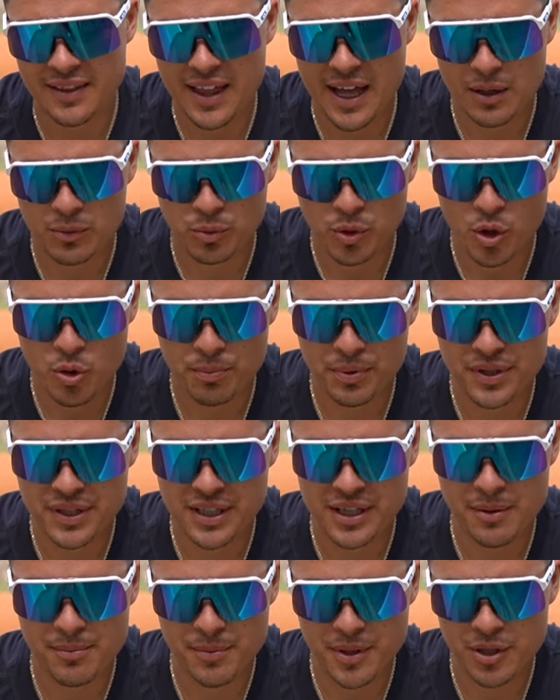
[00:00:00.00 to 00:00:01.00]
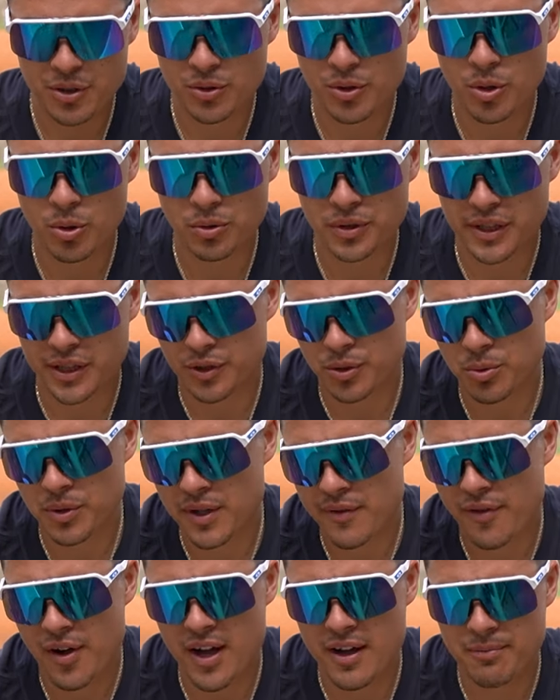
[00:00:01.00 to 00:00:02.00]
that rope is in the middle holding a
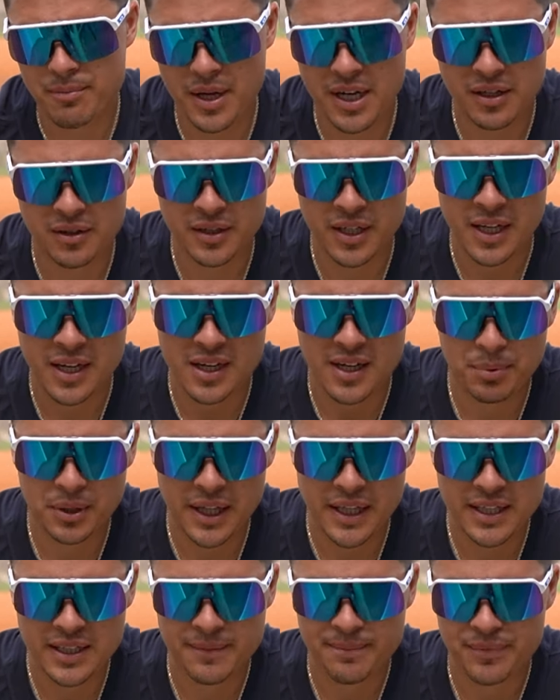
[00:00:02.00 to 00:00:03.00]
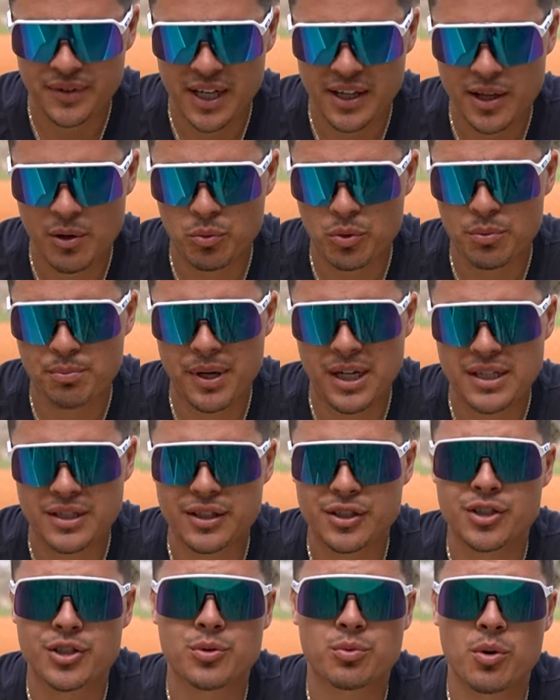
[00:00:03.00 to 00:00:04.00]
25-pound plate, and then we're
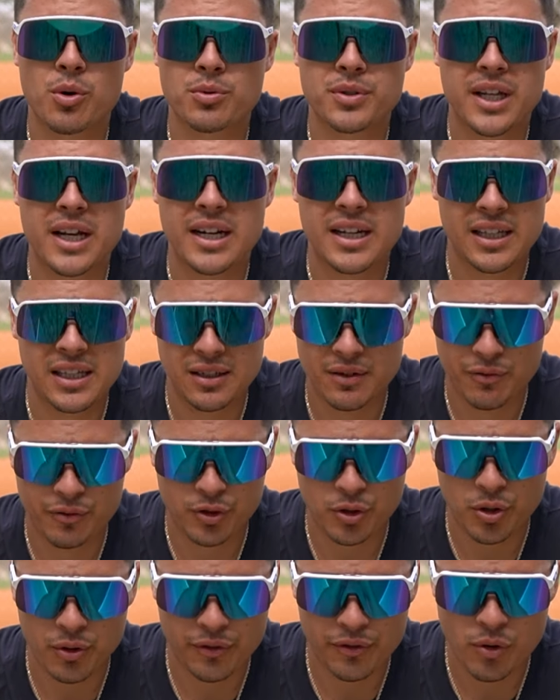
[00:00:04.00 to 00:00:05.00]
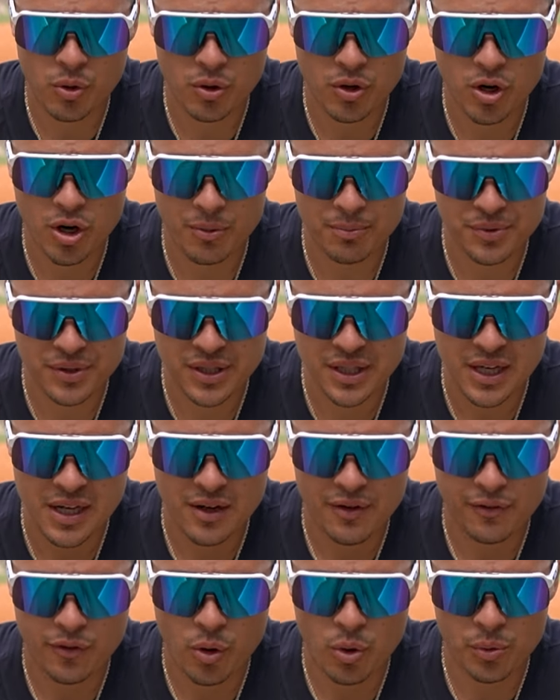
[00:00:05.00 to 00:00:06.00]
basically just rotating it for our forearms
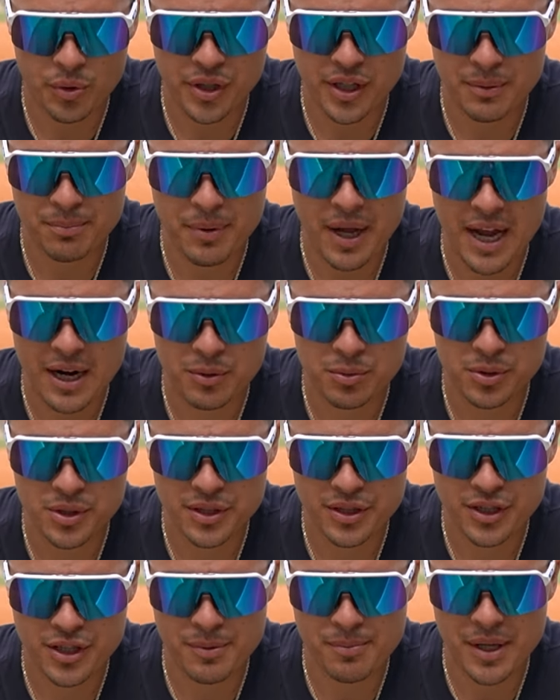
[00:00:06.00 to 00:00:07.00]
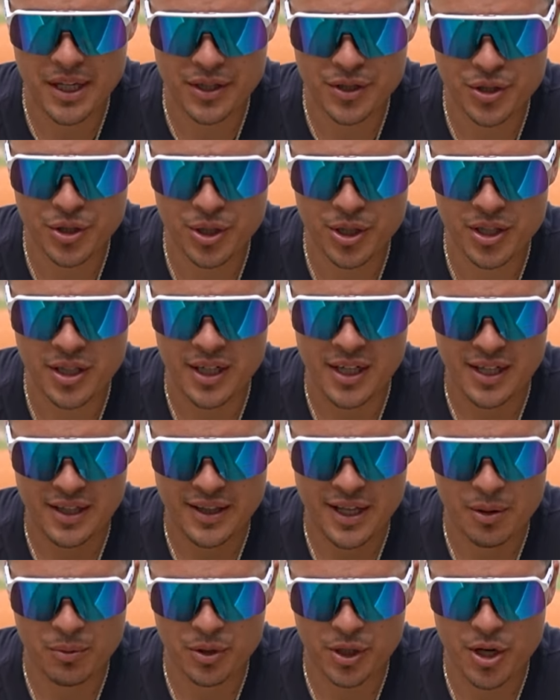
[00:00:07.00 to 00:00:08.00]
forward and backwards to make sure
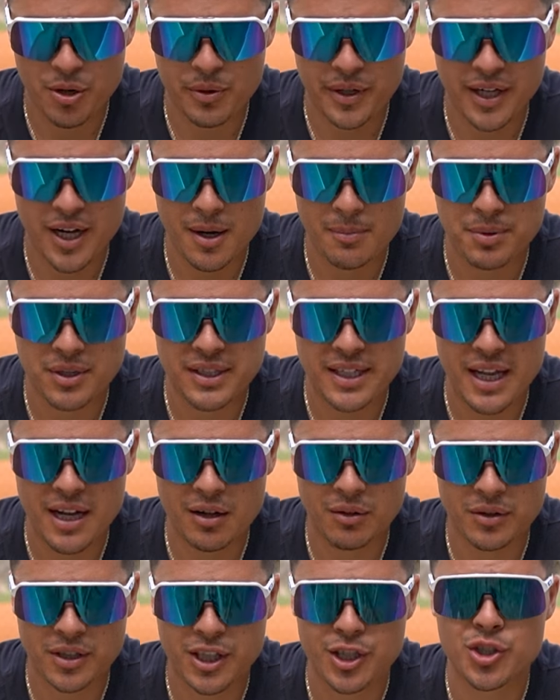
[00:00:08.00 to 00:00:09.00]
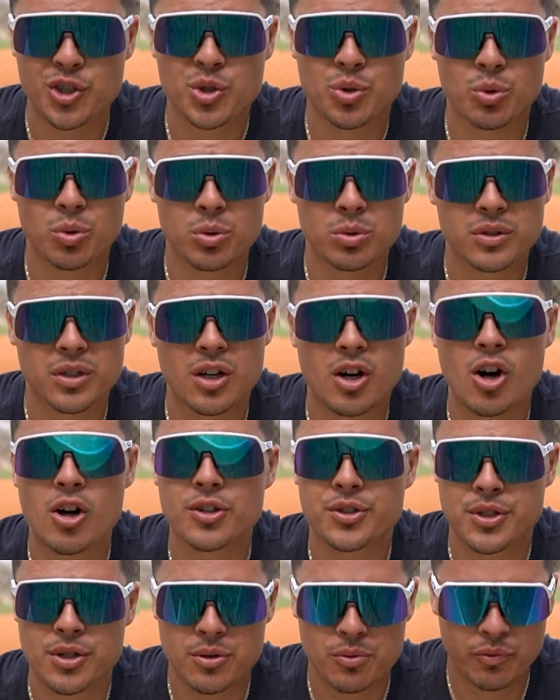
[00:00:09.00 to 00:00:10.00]
that we're going up and down controlled.
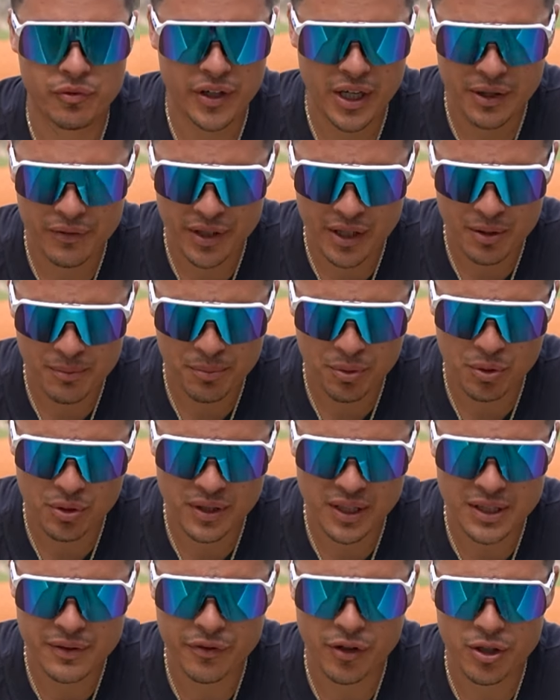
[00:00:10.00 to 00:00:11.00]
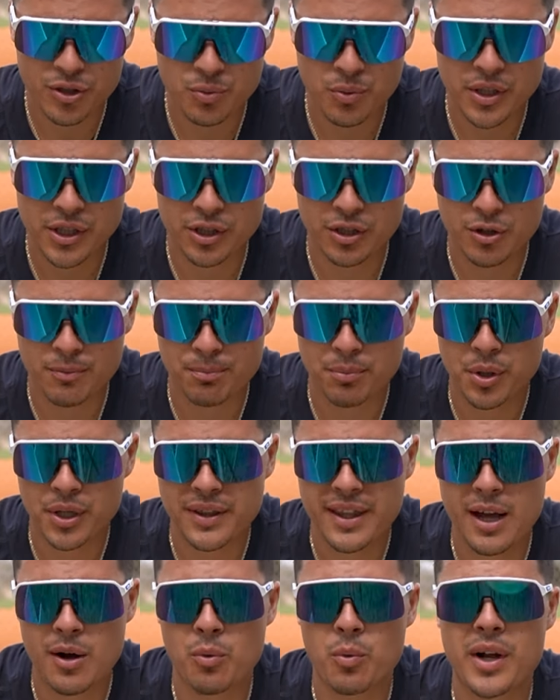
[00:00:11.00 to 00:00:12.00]
Also, very, very important as far as when you're putting
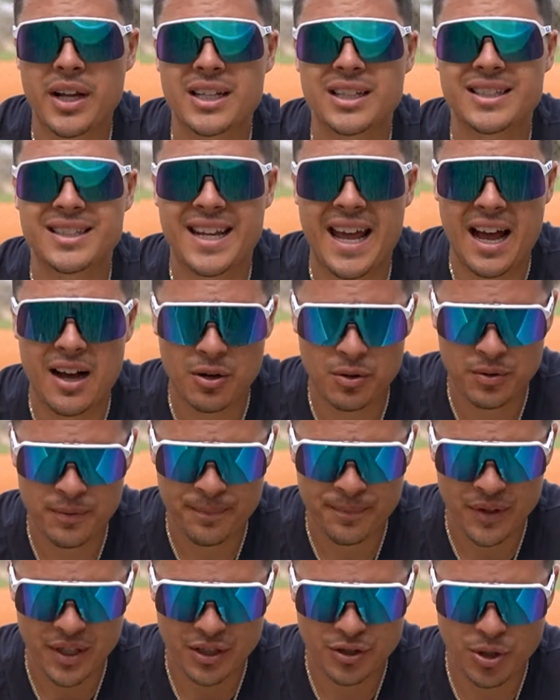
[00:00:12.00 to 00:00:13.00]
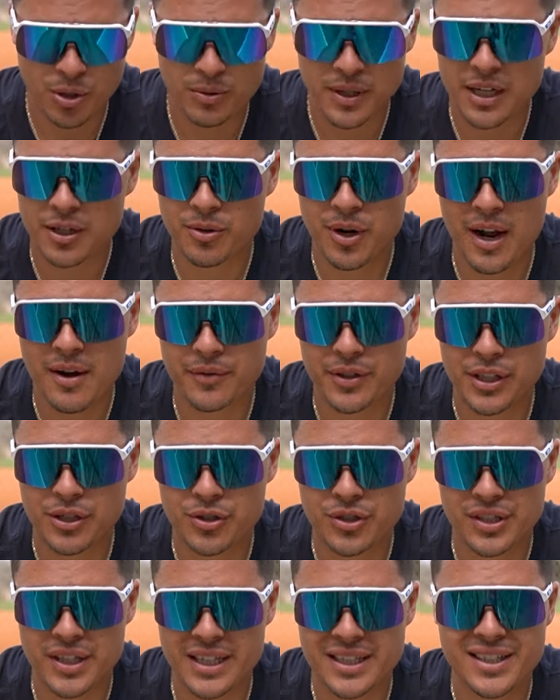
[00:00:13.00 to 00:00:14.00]
that weight down, don't let gravity
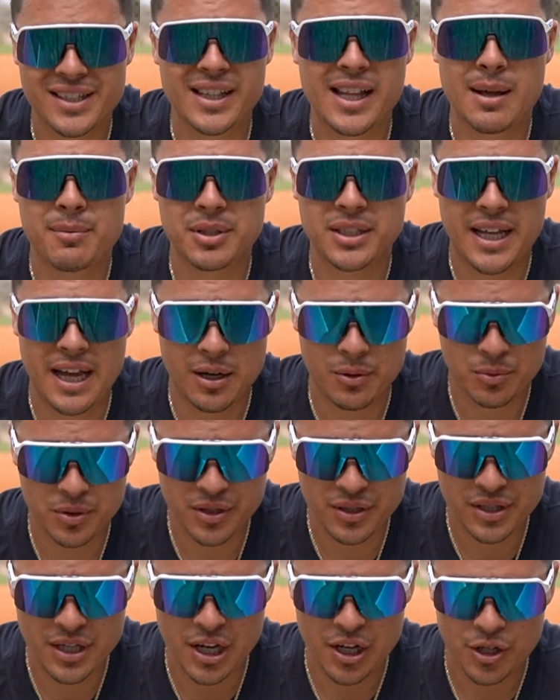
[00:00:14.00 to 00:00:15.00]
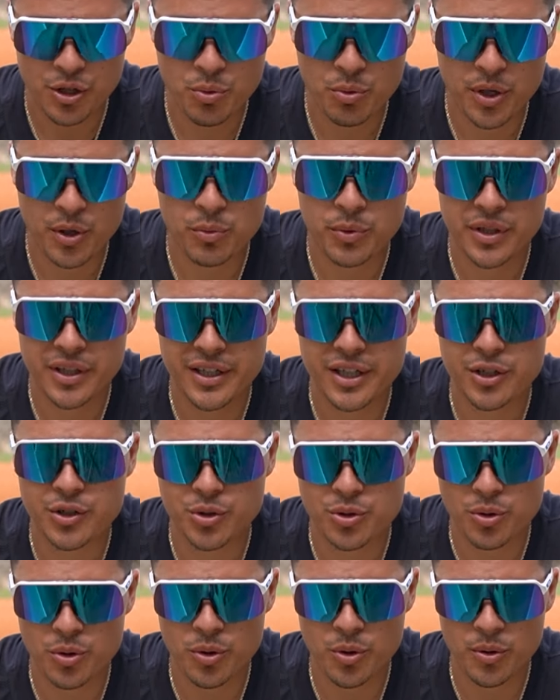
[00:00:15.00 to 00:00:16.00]
just like slam it downwards. You want to really
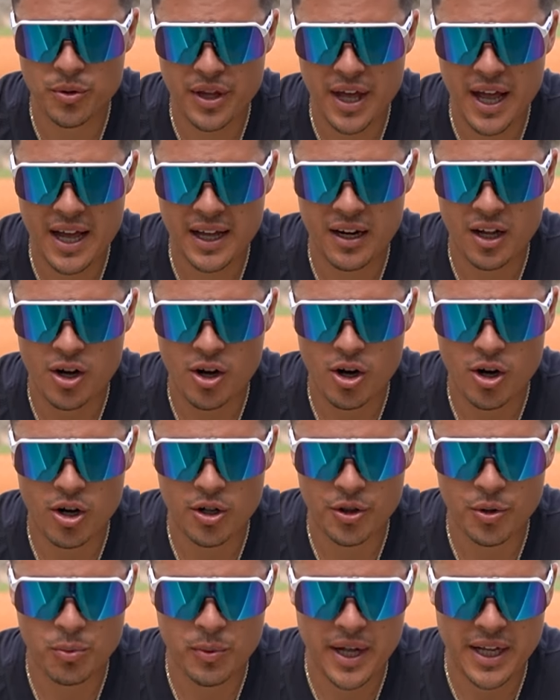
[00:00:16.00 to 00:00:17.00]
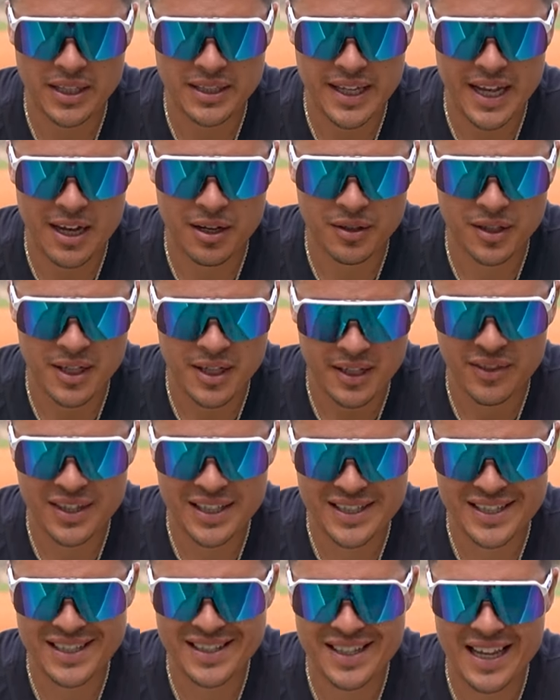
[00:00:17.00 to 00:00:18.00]
control that on the way down.
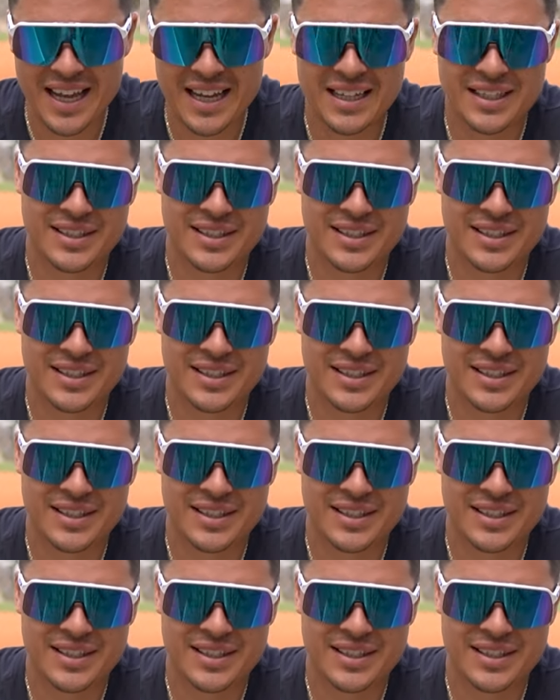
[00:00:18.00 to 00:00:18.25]
This is a